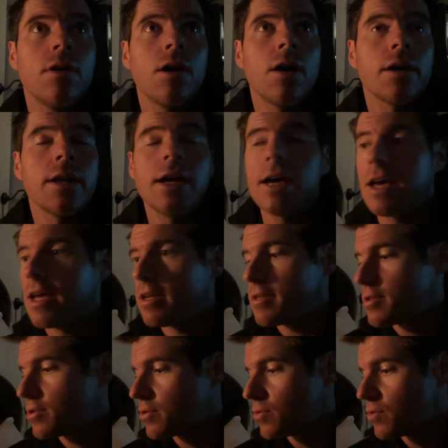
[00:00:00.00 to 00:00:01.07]
I'm gonna head
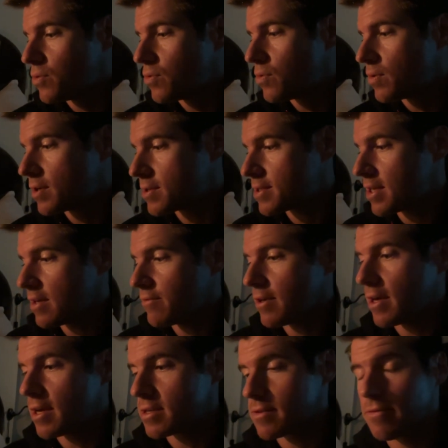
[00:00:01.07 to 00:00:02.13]
to a
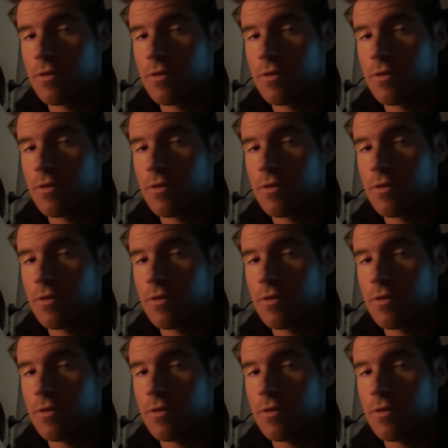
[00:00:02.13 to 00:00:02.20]
CVS